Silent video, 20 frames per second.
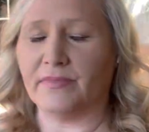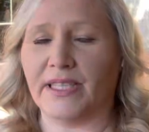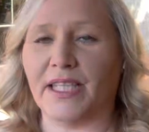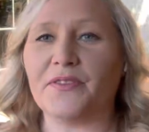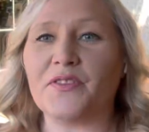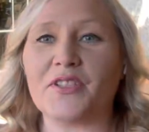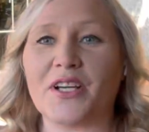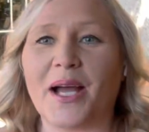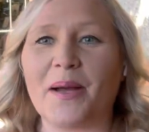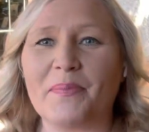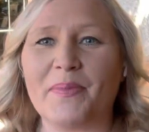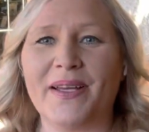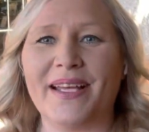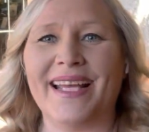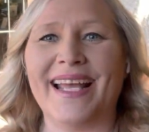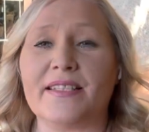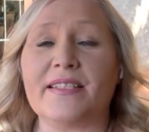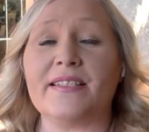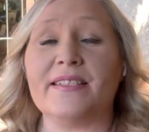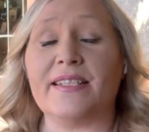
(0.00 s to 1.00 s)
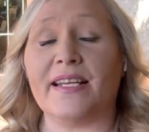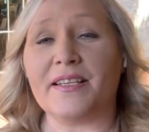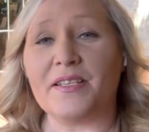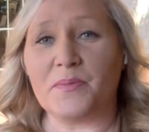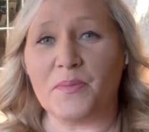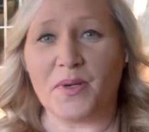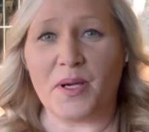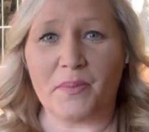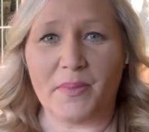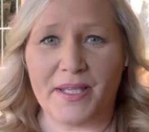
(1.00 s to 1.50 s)
gift shop. This does
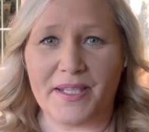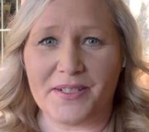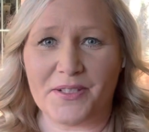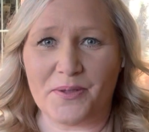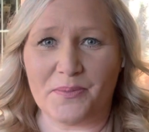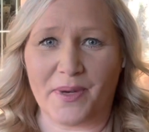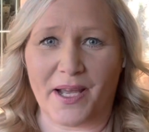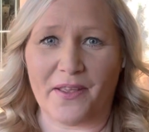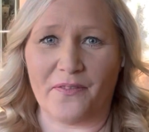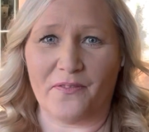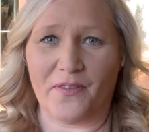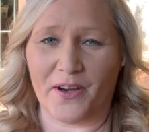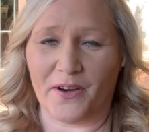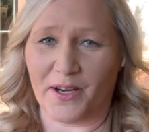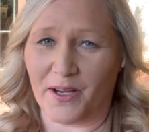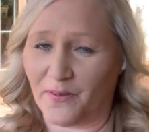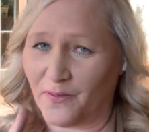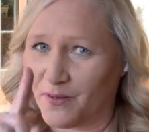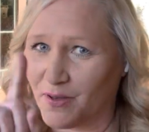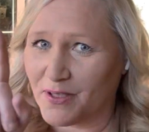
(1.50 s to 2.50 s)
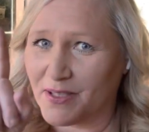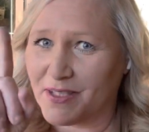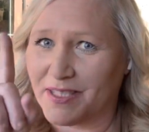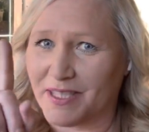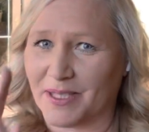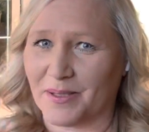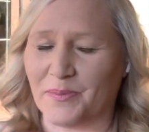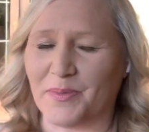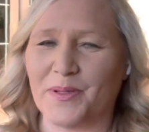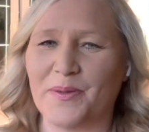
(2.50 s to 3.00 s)
bring me to my very first
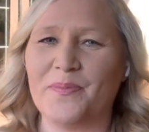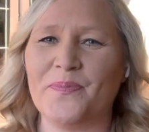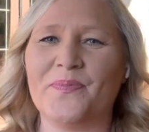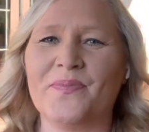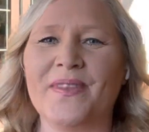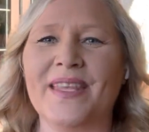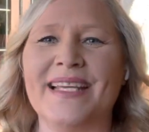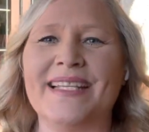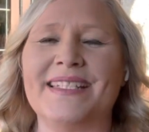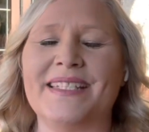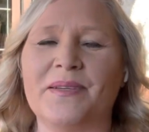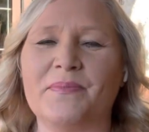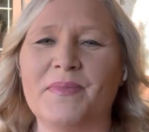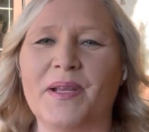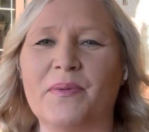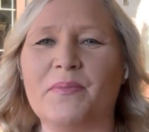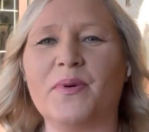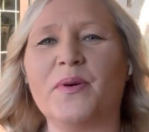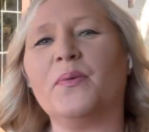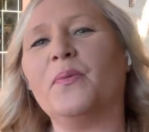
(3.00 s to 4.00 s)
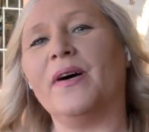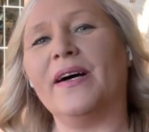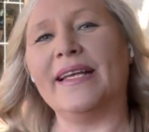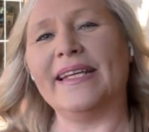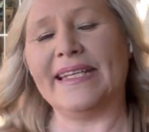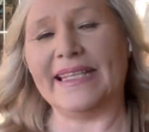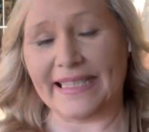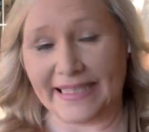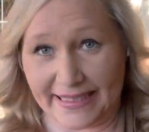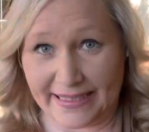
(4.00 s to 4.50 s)
tip. Tip number
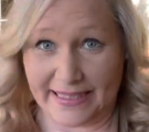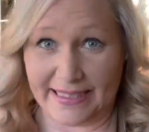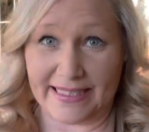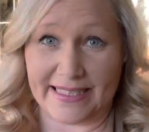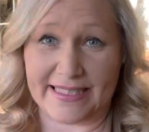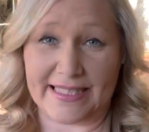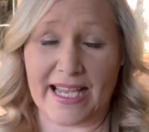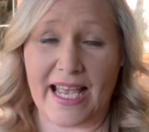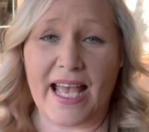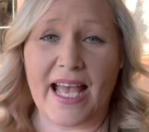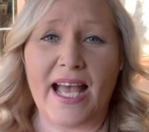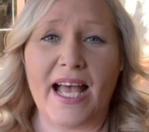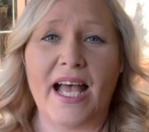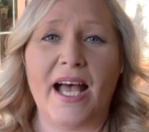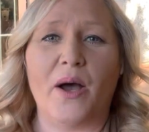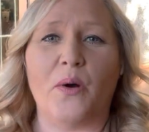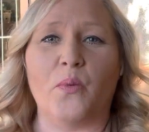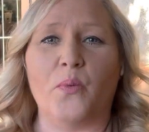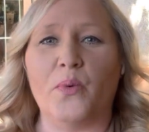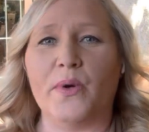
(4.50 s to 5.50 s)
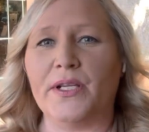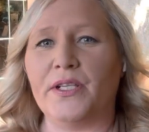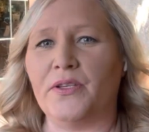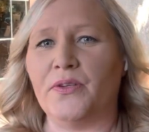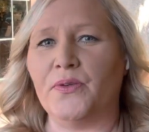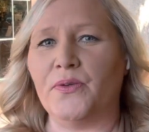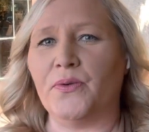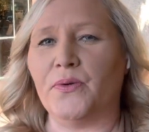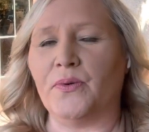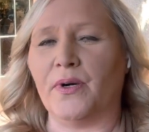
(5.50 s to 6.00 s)
1 is when
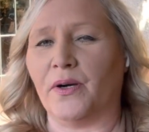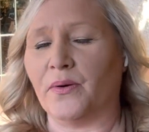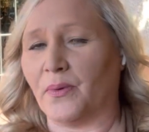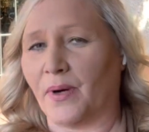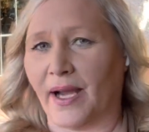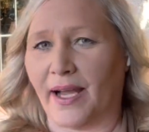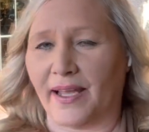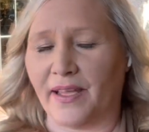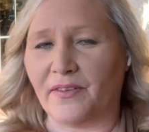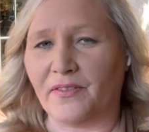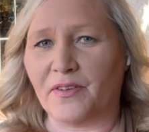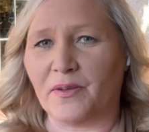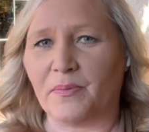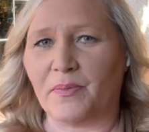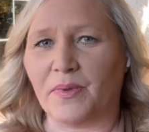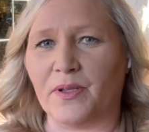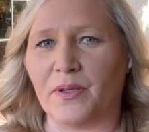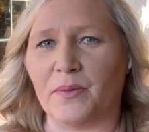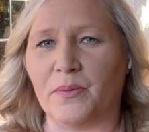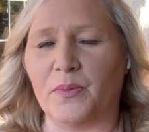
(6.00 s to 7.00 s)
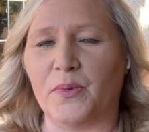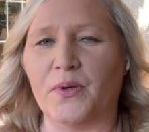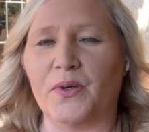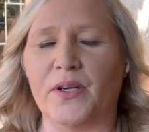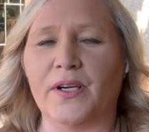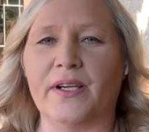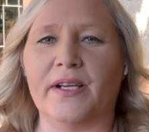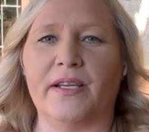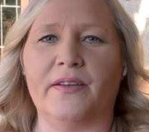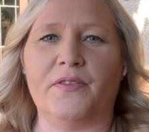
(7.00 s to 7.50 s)
you arrive at
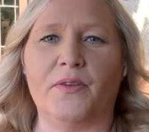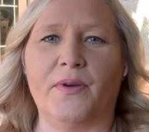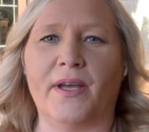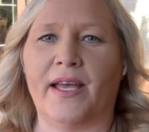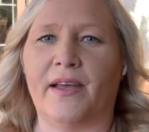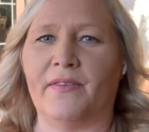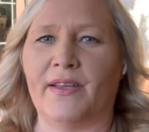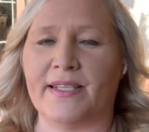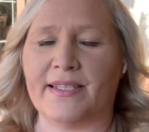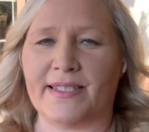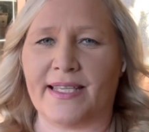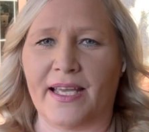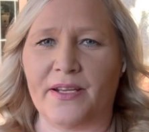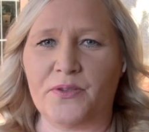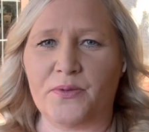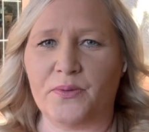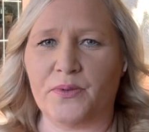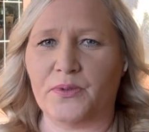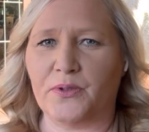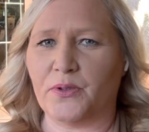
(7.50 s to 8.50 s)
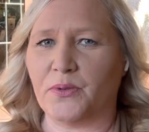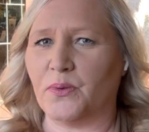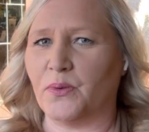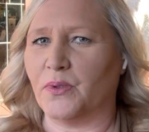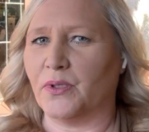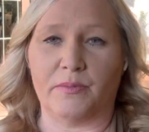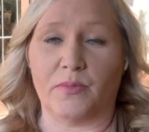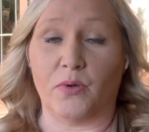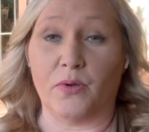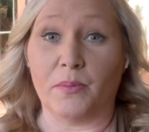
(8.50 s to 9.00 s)
Biltmore, if you have a scheduled
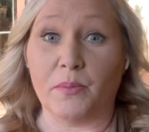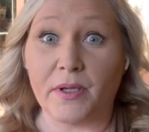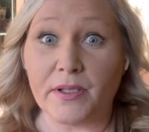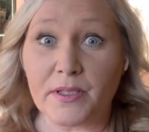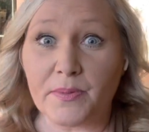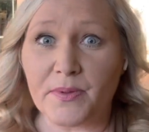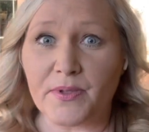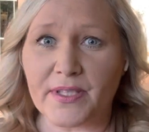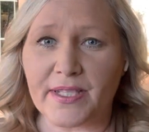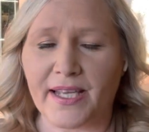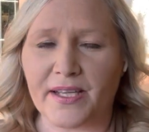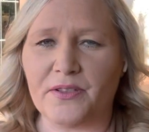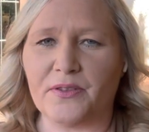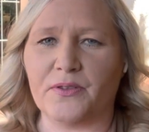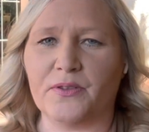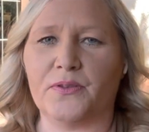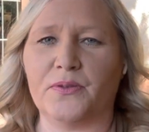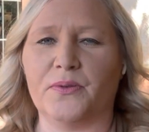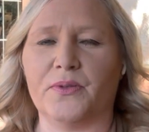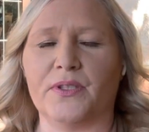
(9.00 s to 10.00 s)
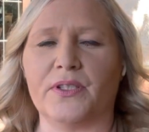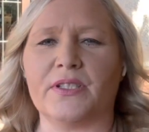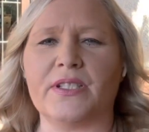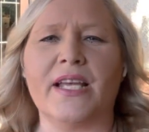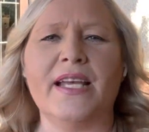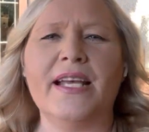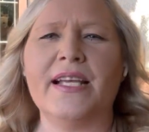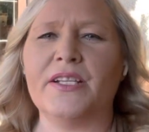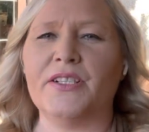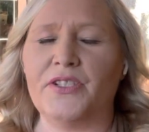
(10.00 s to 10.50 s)
tour or multiple scheduled tours,
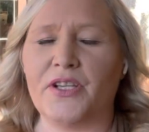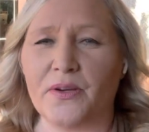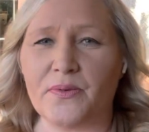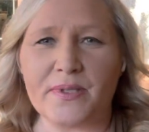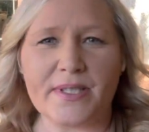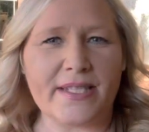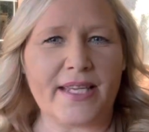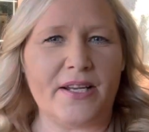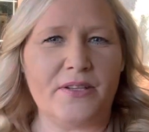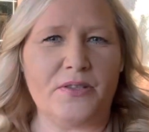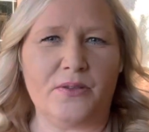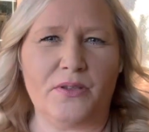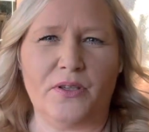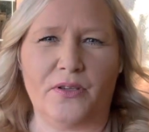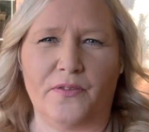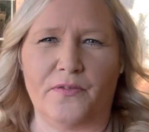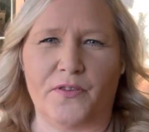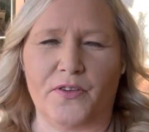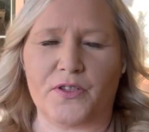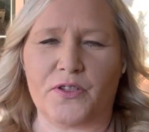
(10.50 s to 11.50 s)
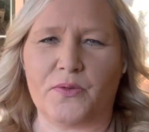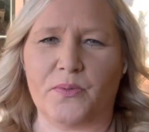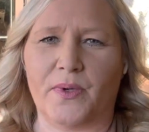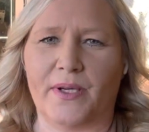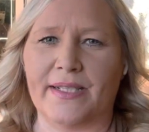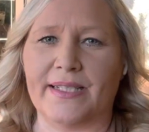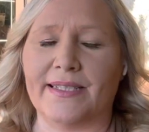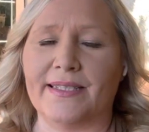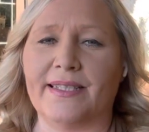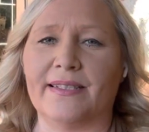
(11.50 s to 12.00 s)
don't schedule your first one
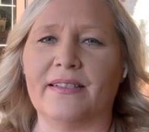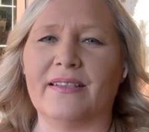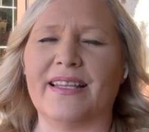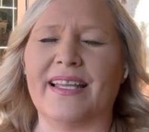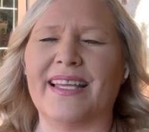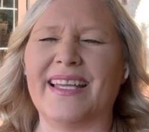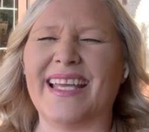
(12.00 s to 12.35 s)
until